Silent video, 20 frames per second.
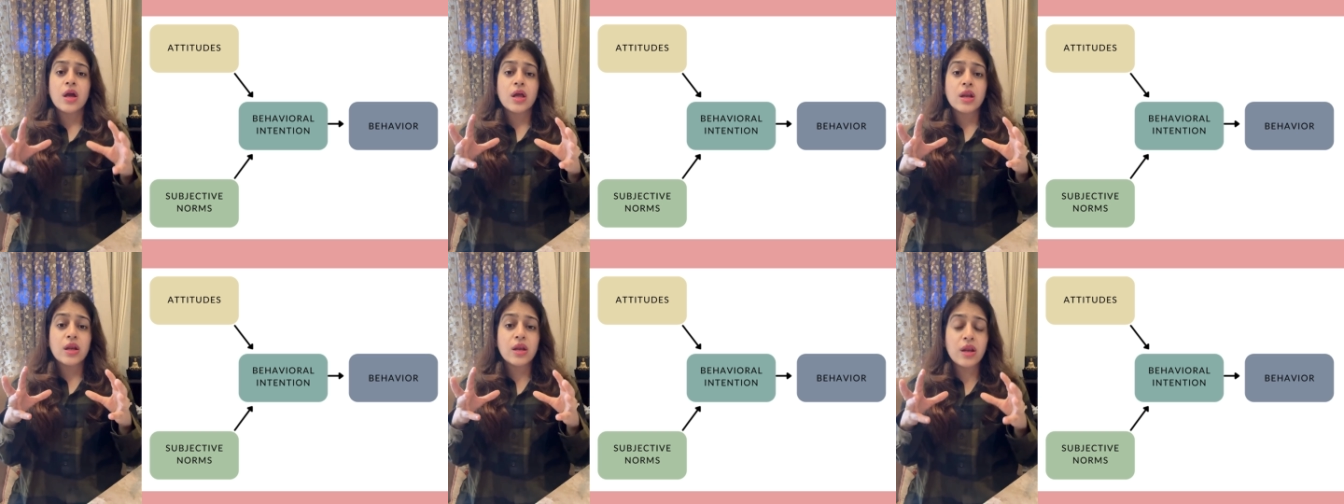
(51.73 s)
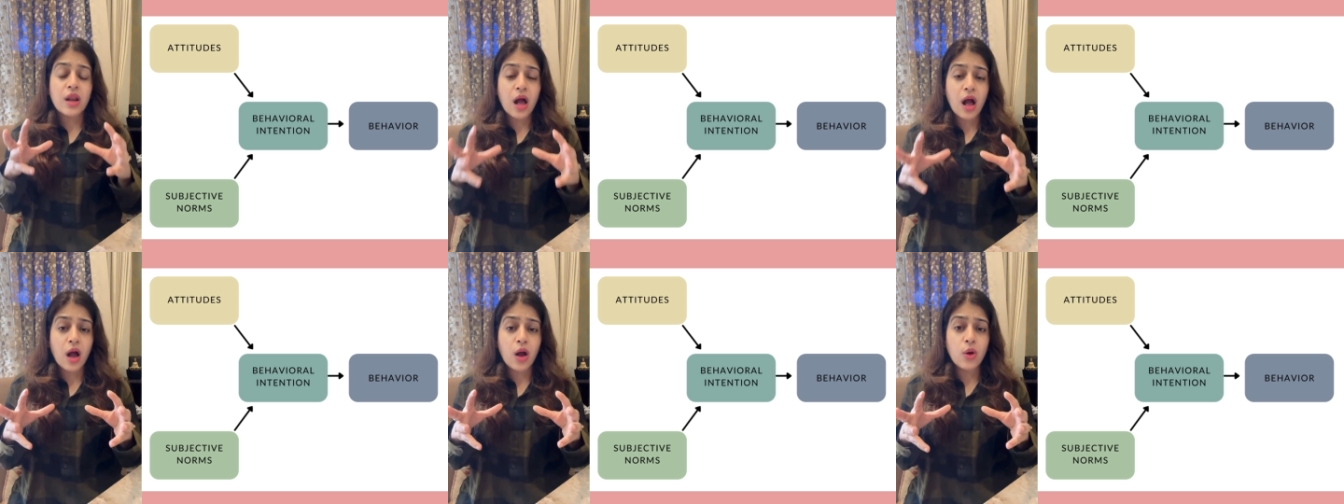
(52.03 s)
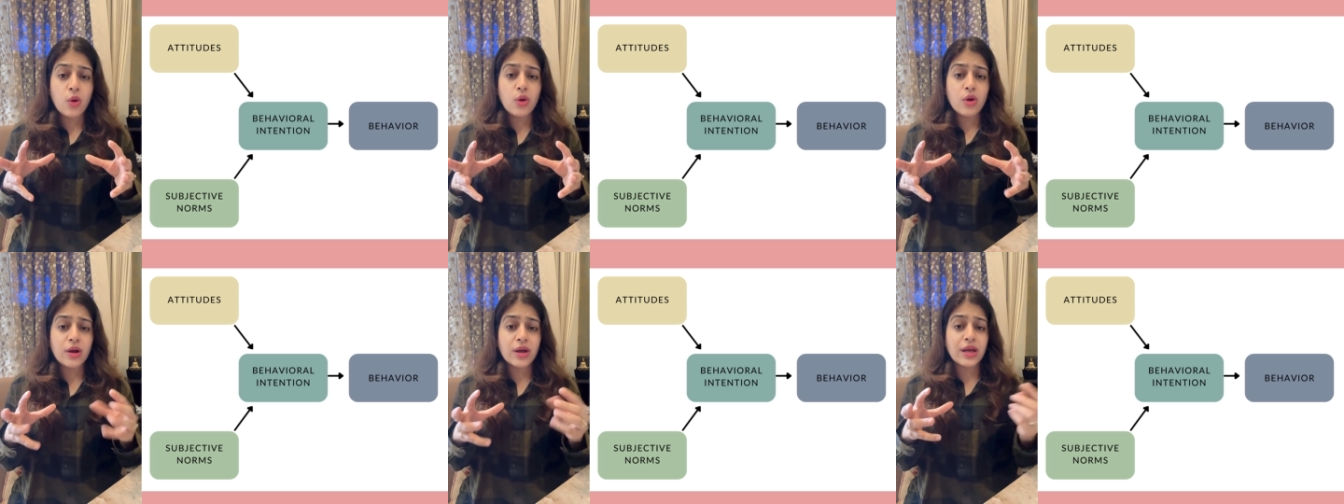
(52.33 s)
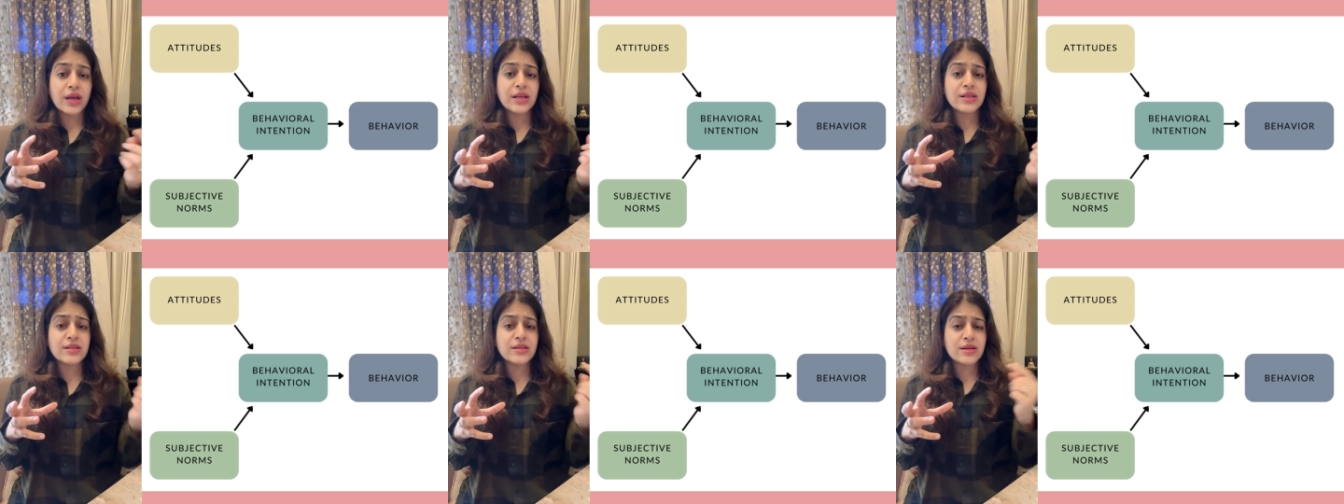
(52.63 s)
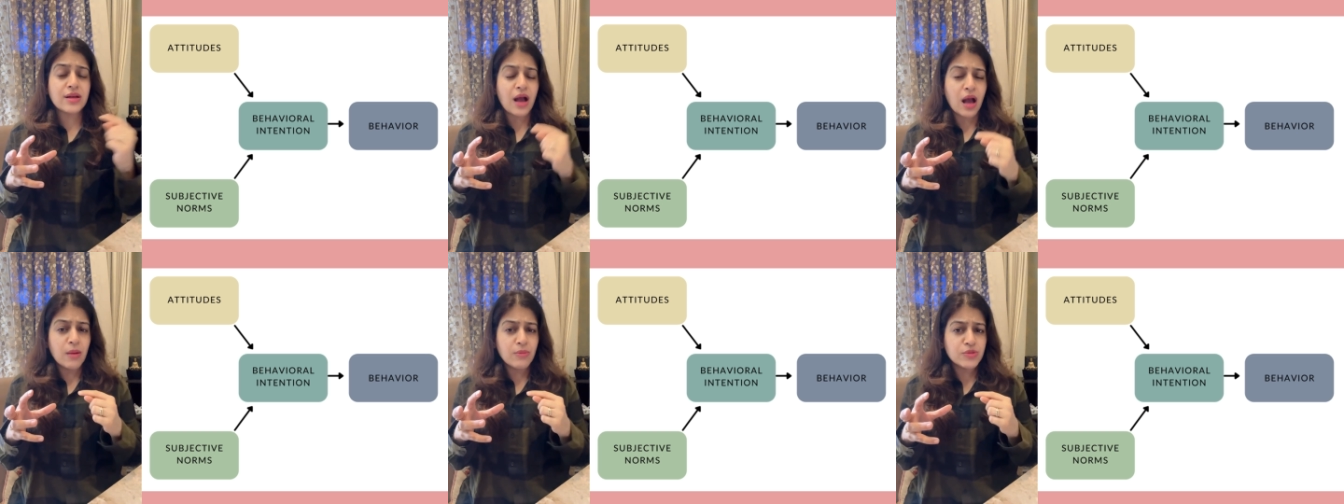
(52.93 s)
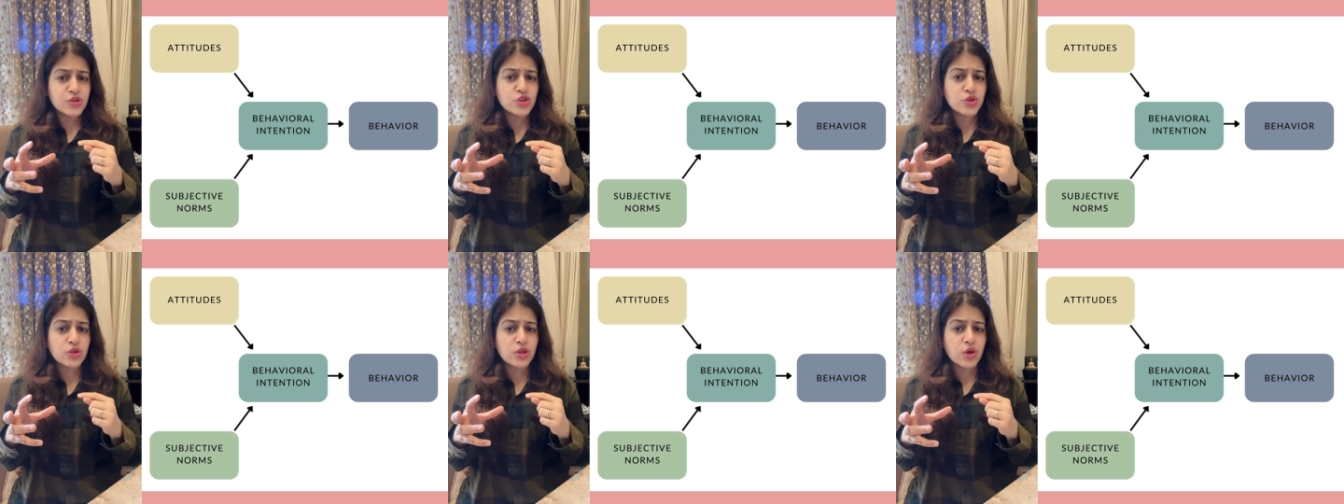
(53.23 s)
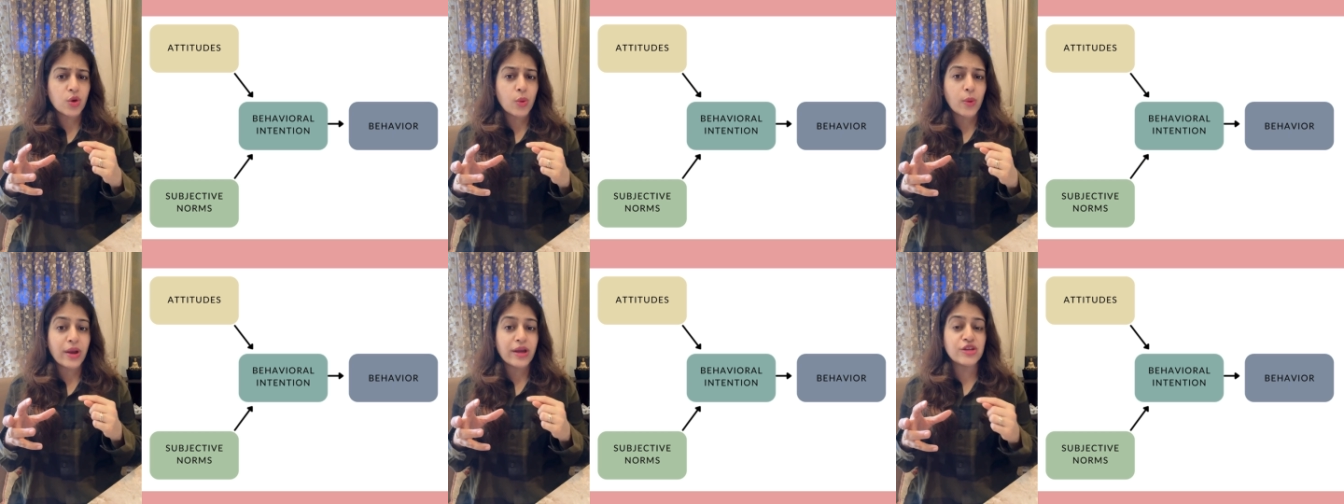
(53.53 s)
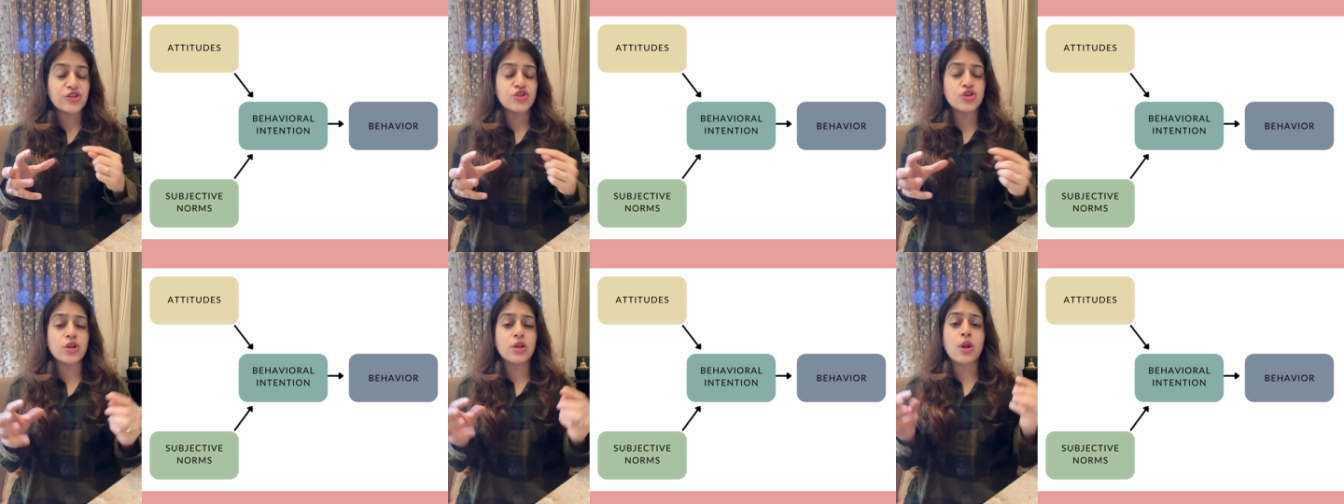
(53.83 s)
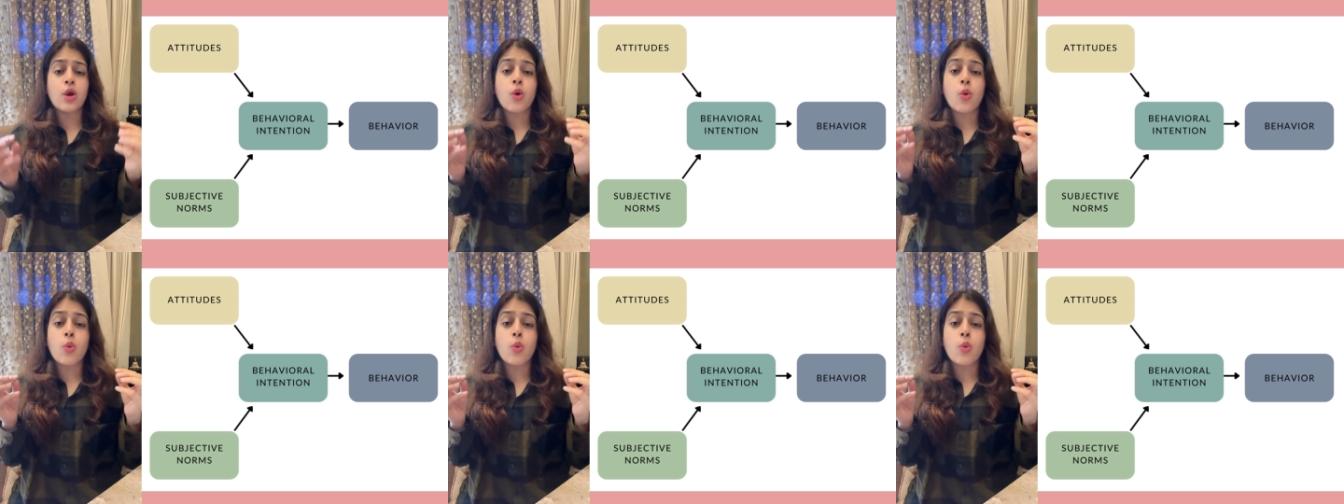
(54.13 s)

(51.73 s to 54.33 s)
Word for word: Now, it comes to the question